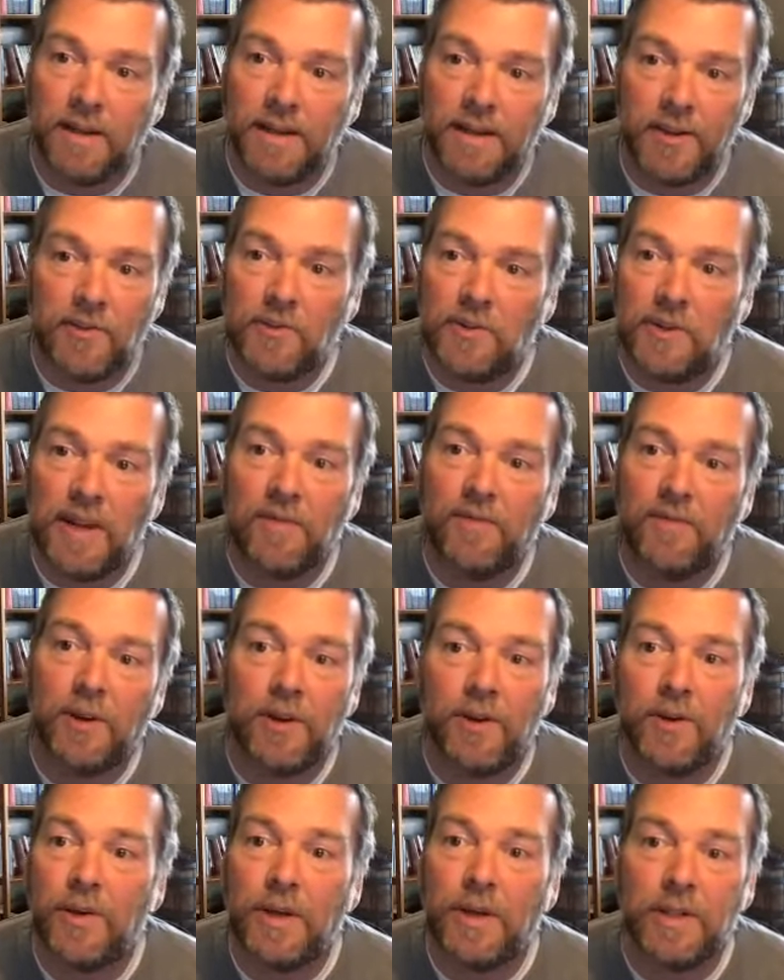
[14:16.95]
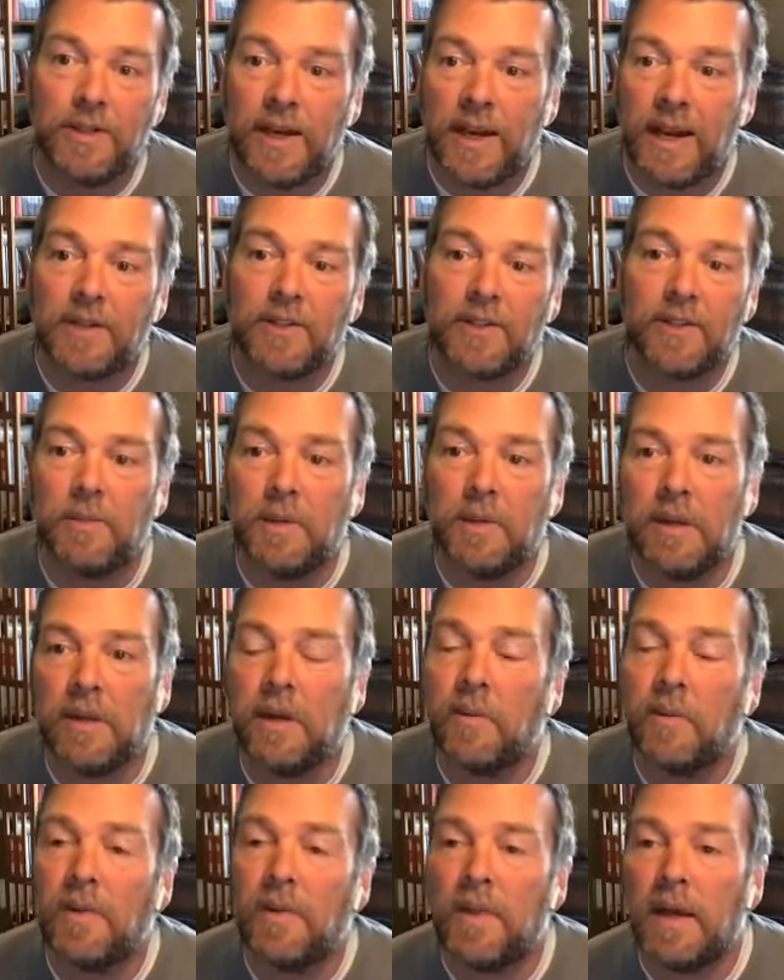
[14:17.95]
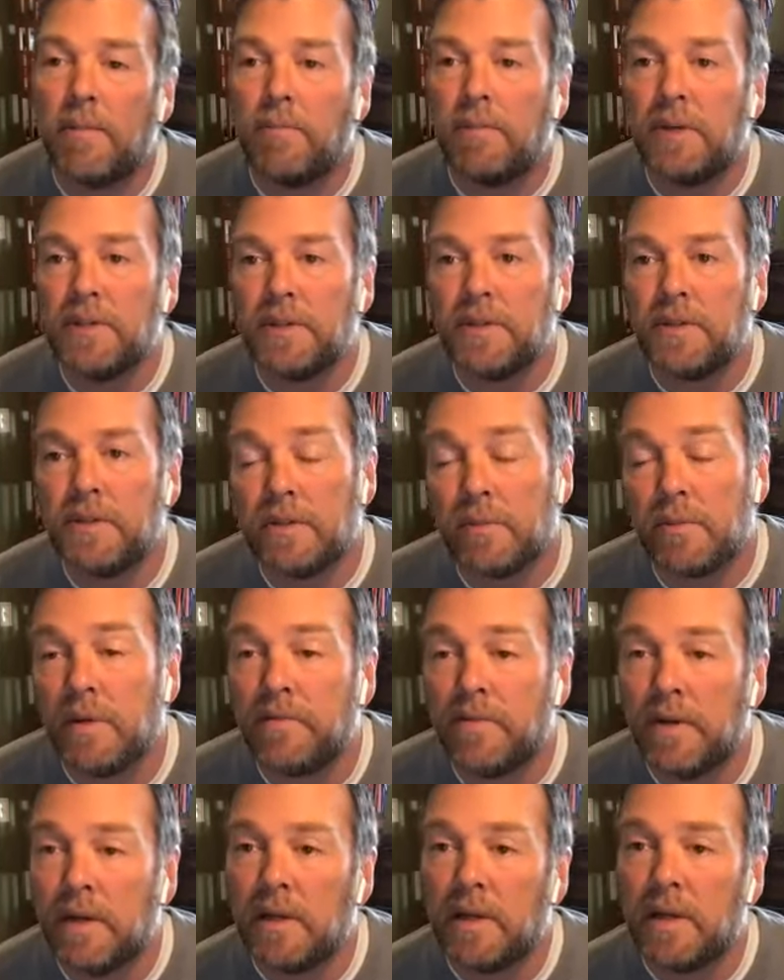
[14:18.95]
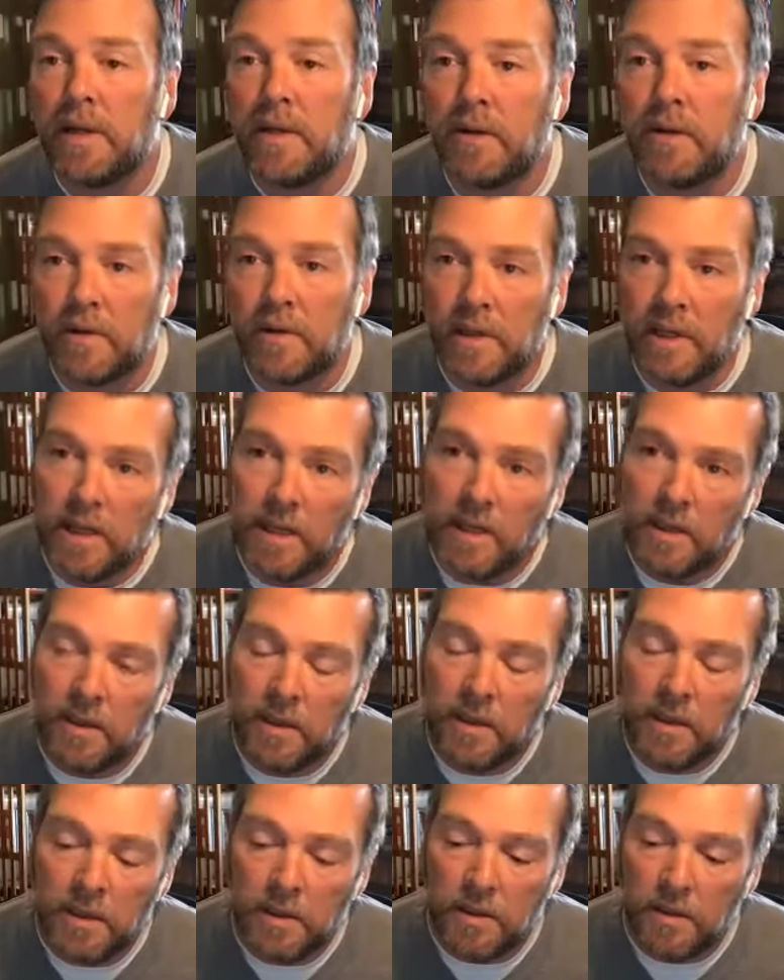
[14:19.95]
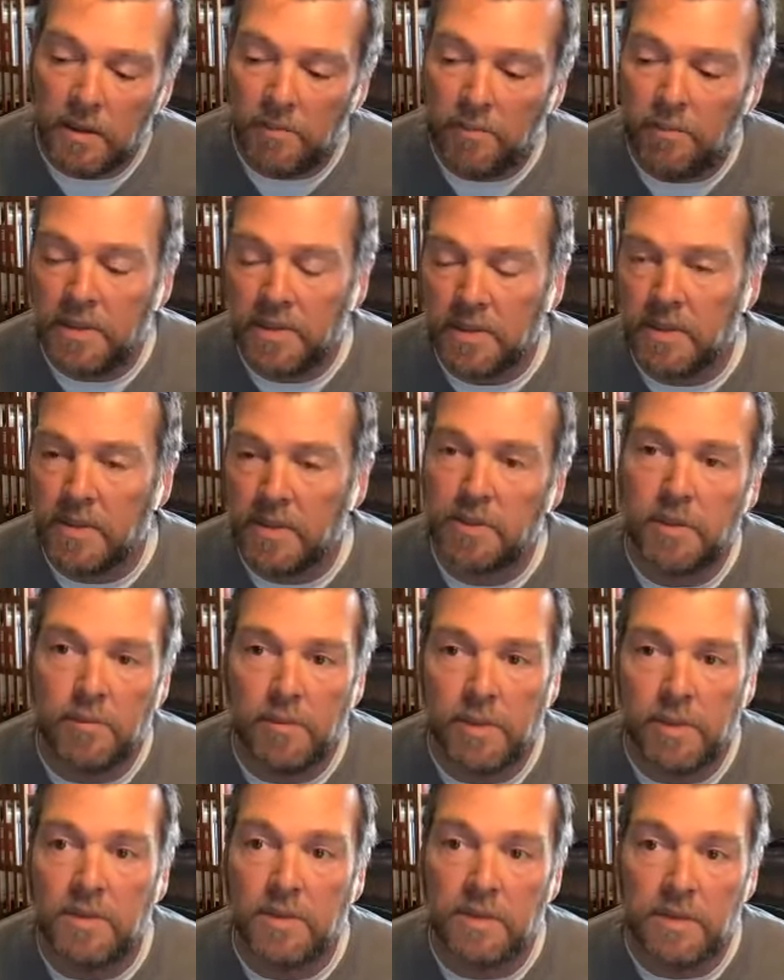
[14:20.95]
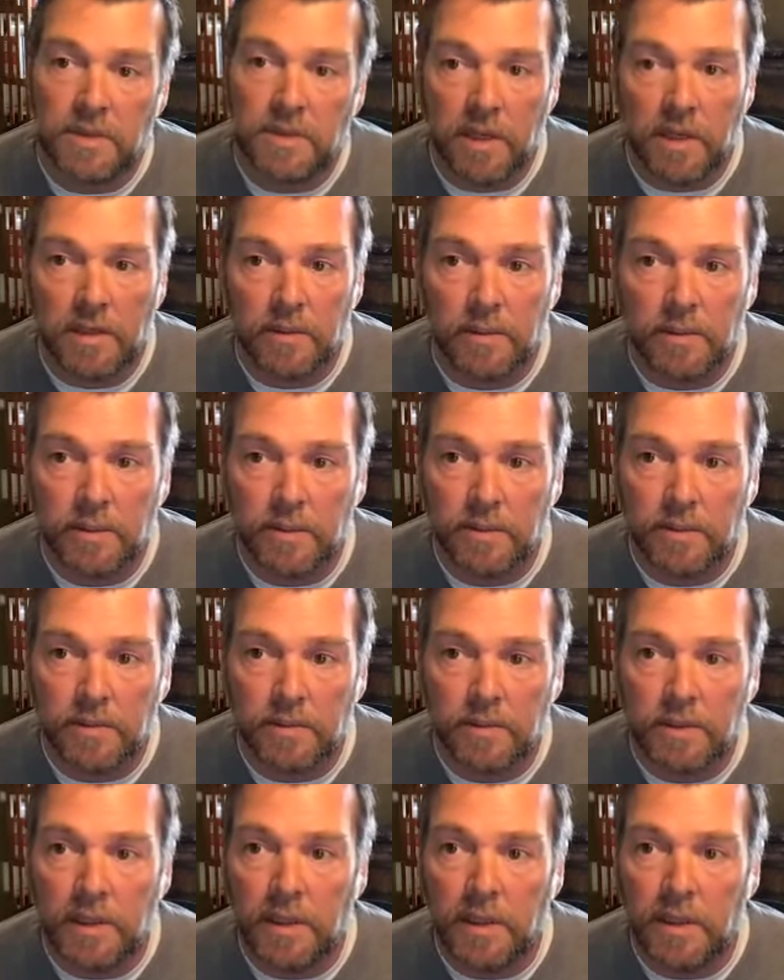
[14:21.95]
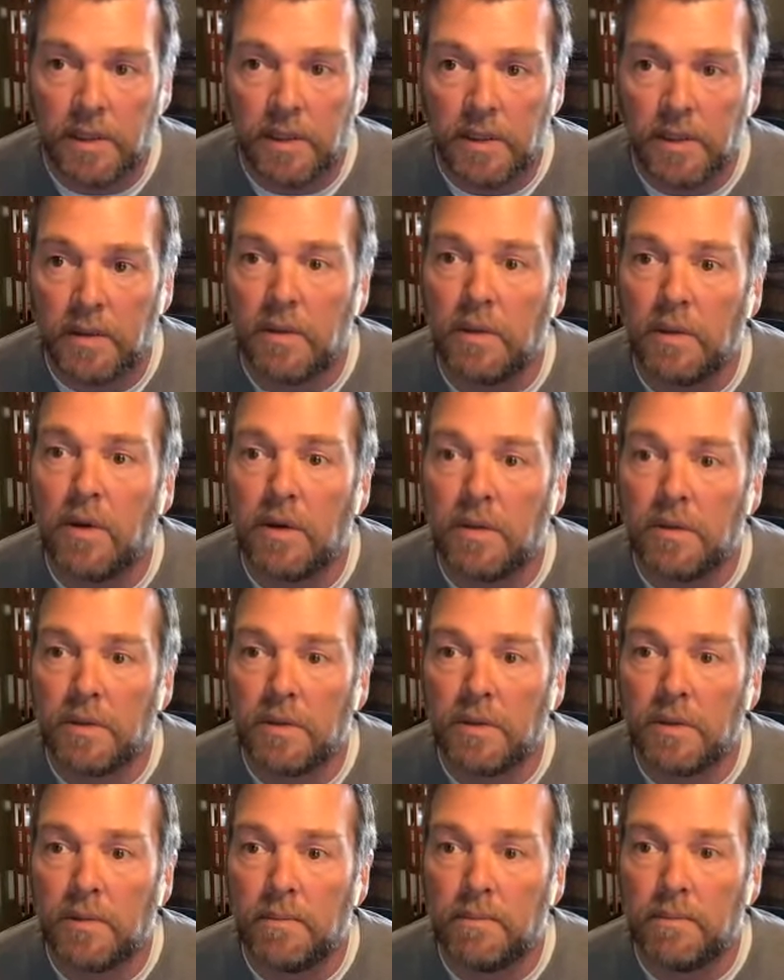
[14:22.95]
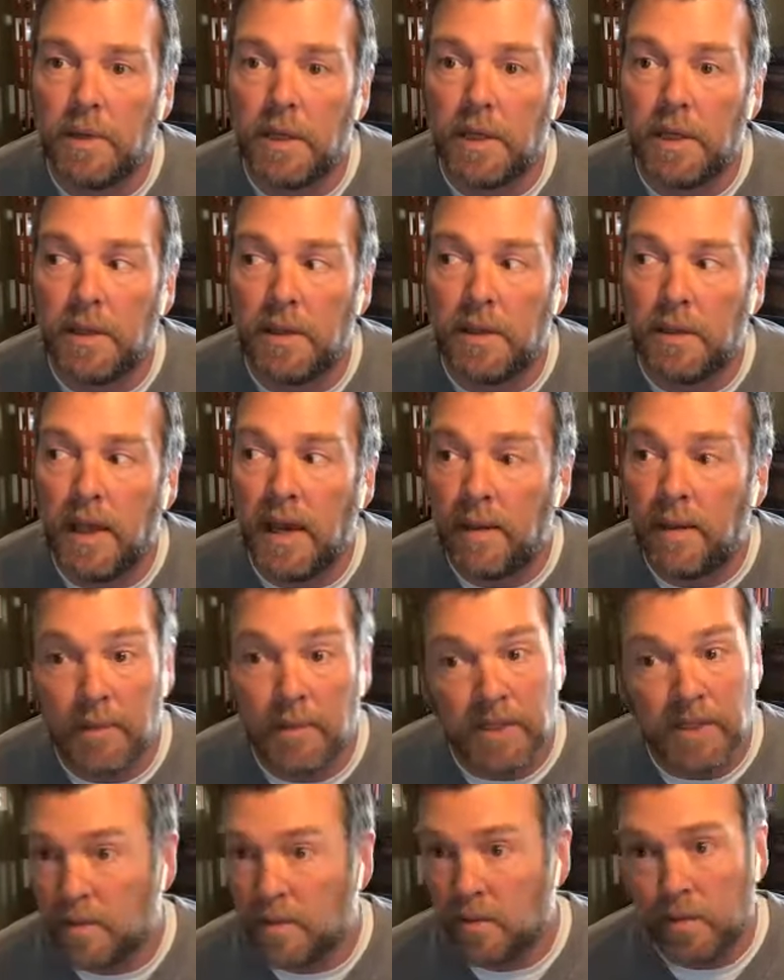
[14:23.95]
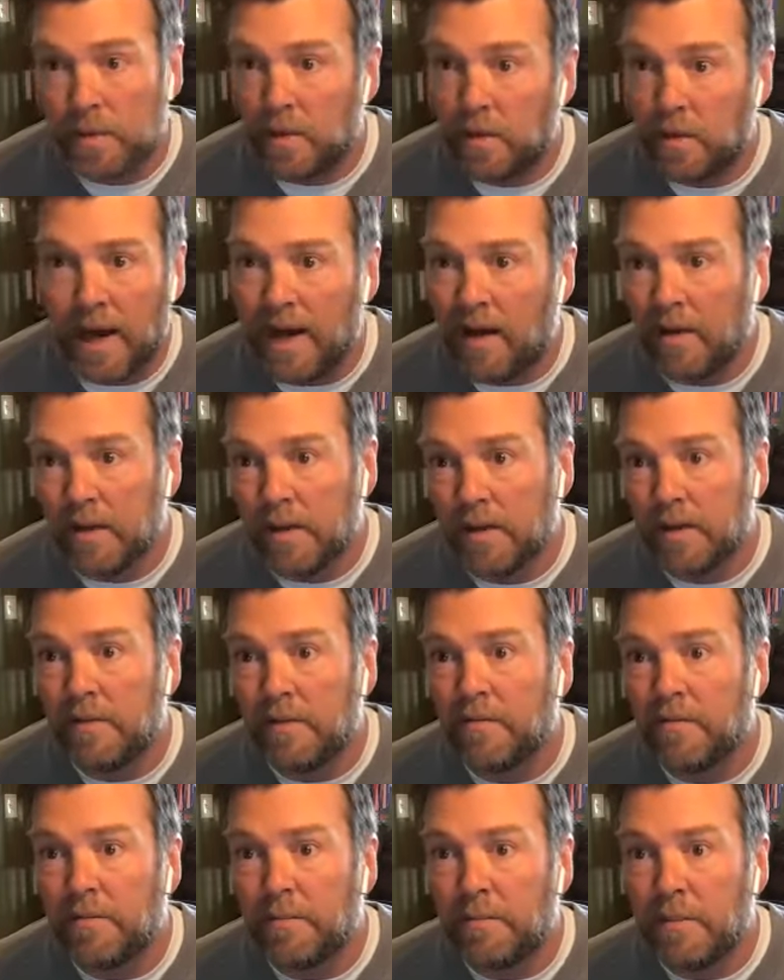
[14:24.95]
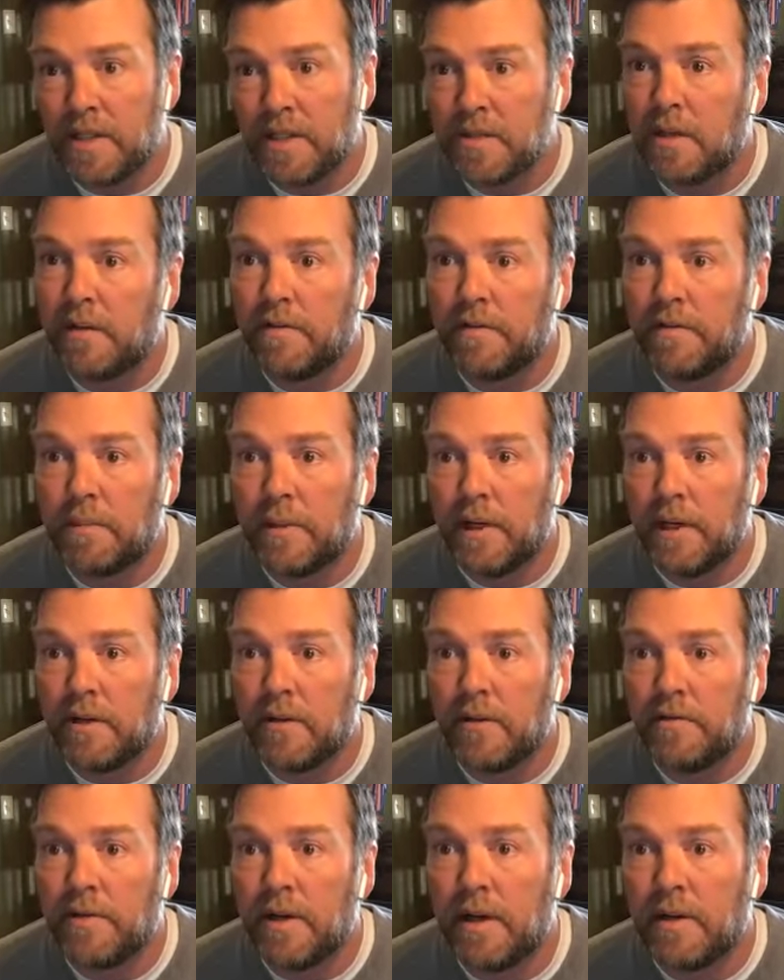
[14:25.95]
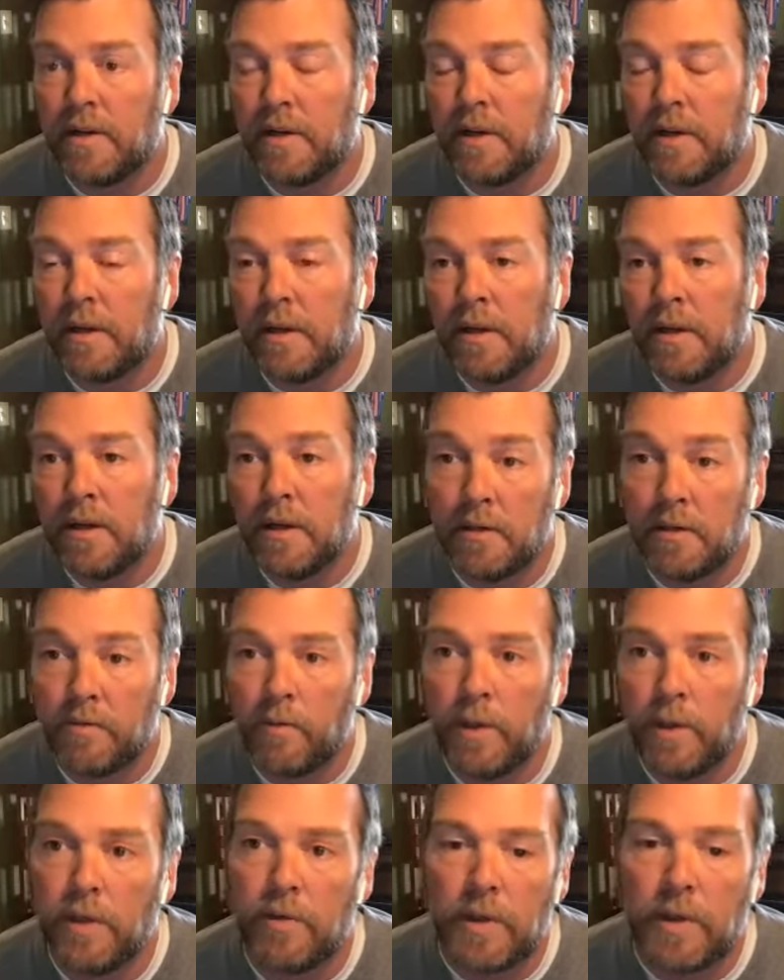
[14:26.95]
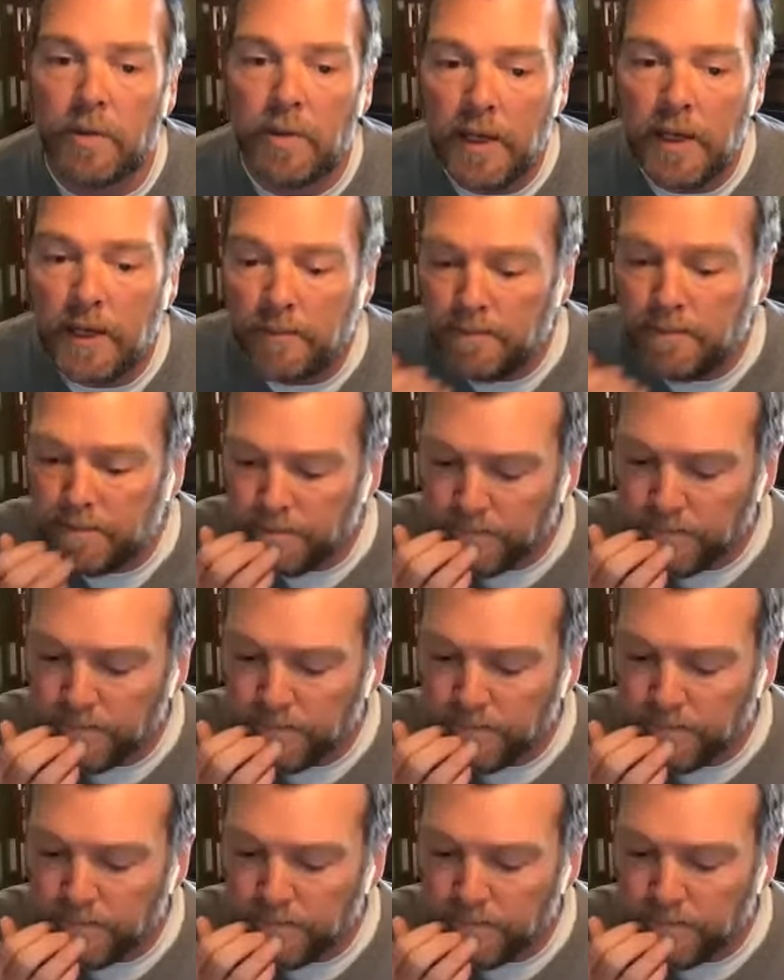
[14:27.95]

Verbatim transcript: Like you're never going to actually be done with that mission. So we felt like, okay, the business should be sustainable uh, in the long term, and that means it will outlive myself and my co-founder if we do it right.